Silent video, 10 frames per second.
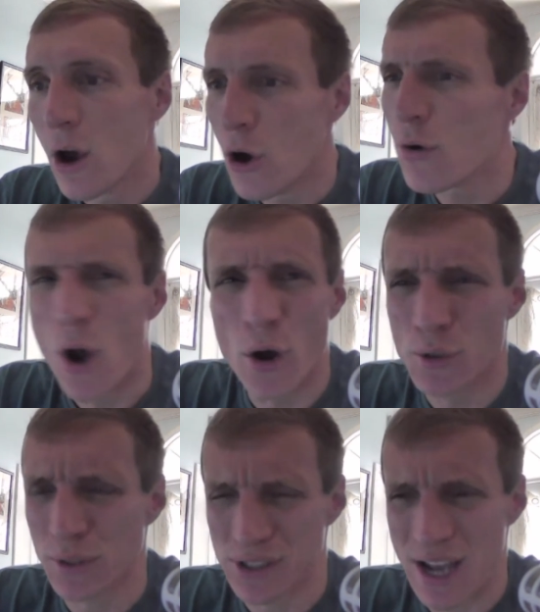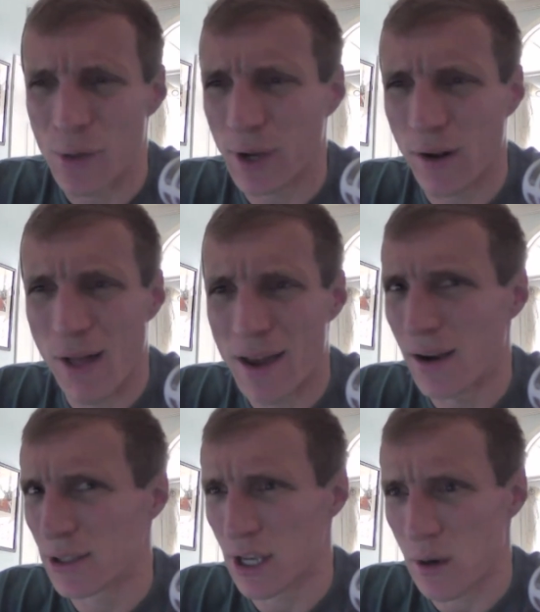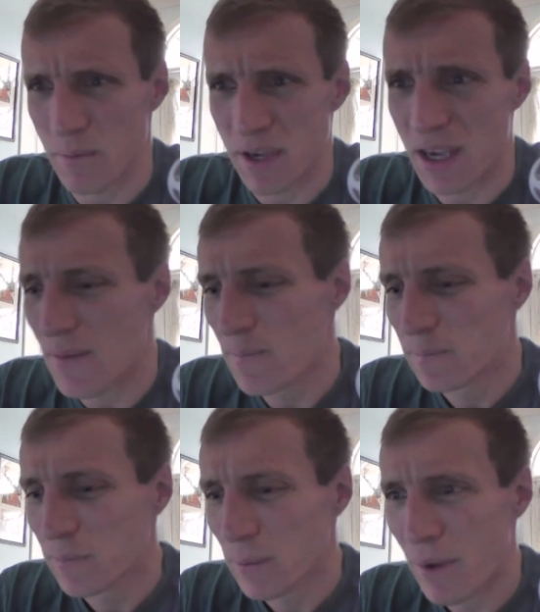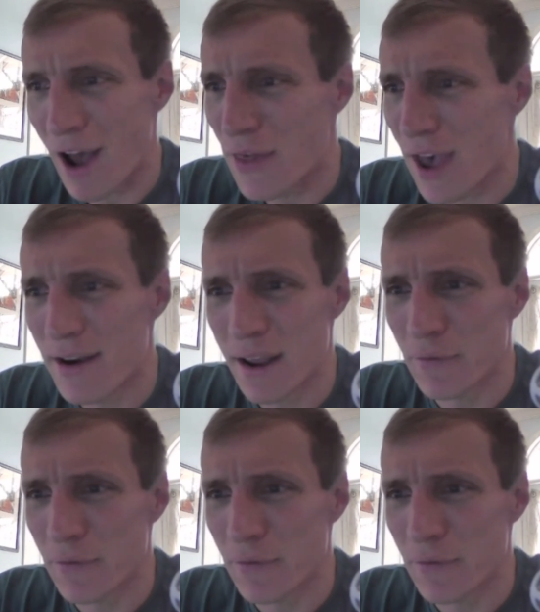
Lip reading: Who knows what South Carolina is going to be by then?